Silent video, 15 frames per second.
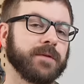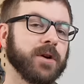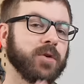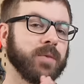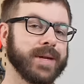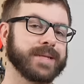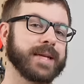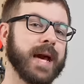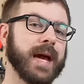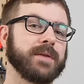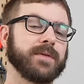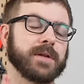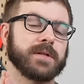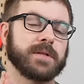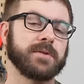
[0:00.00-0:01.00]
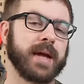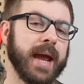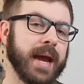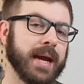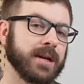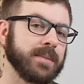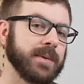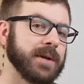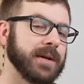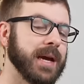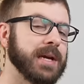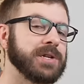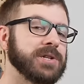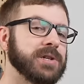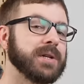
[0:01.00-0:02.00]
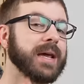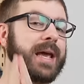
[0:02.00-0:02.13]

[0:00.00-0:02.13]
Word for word: For a quick dive into CAN communication,